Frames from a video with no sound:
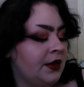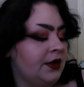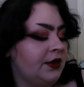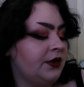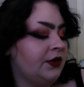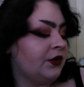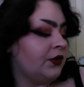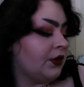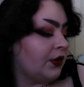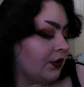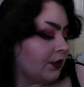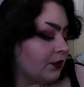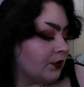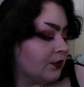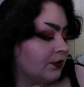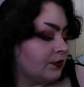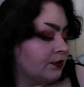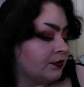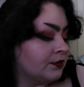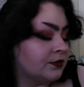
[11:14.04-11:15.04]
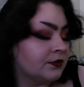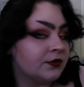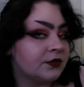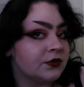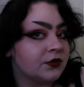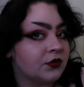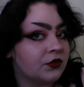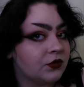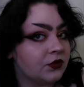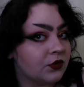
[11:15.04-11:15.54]
So
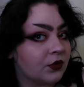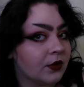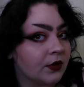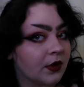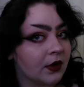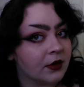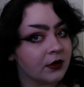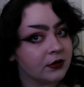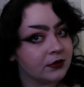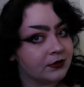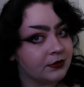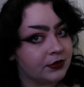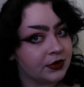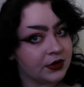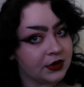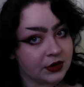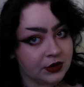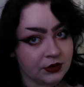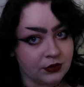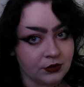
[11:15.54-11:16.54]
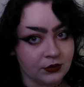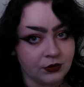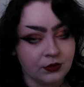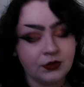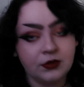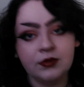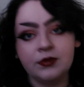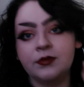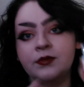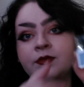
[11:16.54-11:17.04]
for our blue,
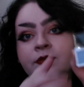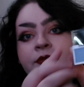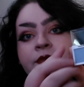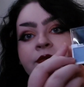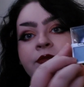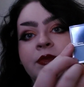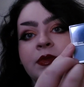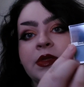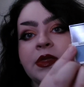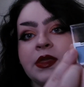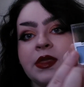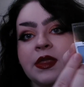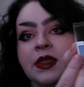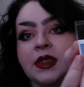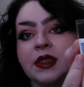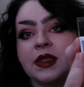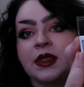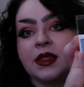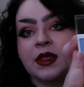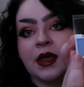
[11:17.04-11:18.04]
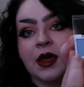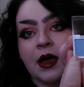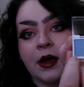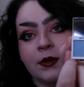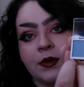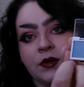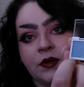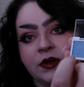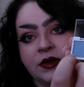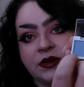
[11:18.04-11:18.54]

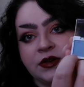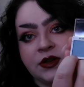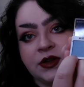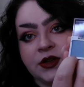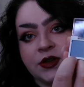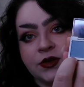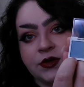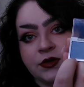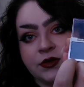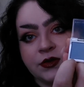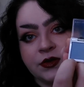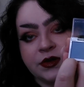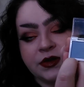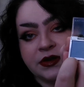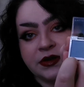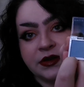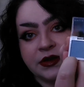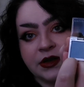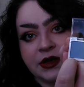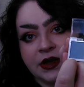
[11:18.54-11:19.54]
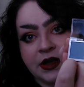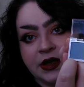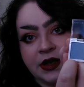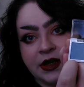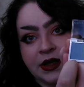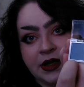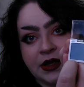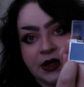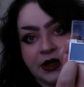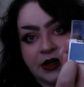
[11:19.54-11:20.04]
I'm going to use
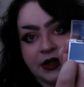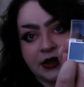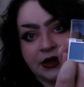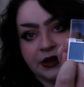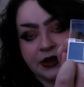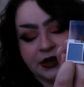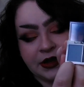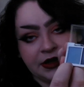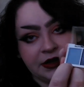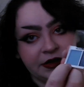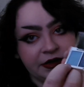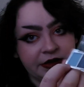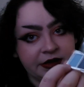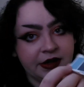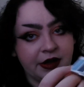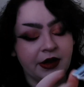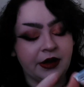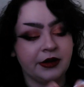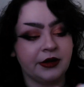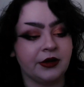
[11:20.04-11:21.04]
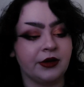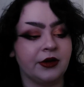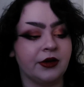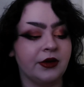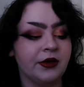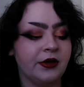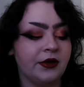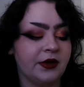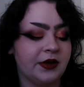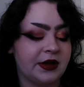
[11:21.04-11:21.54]
this color
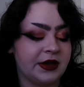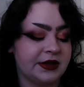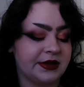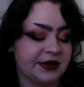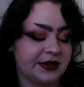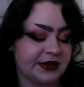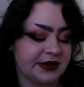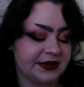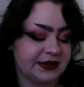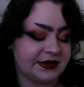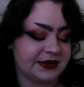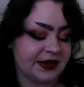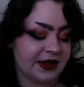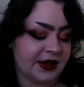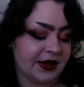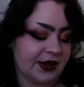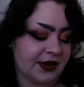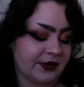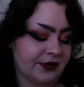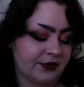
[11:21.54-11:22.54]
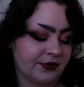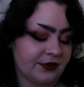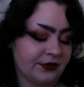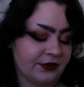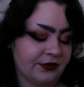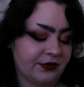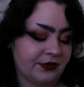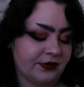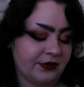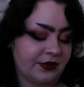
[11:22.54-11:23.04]
in this
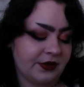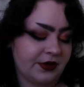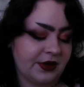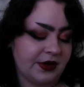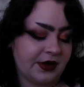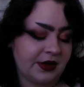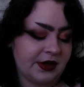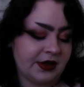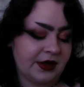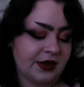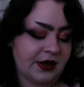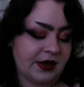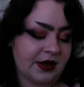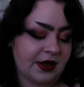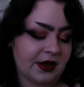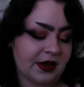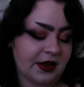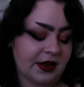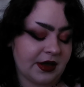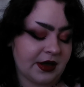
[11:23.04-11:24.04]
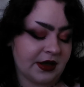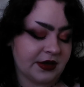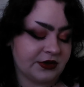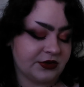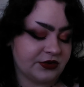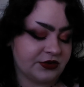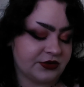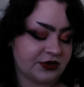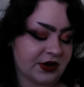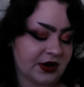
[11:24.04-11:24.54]
e.l.f.
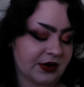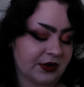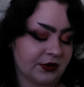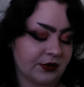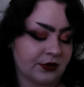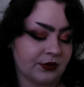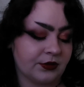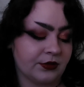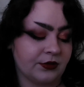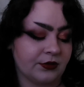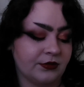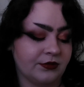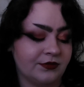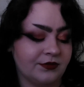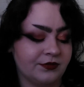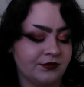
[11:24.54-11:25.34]
eyeshadow.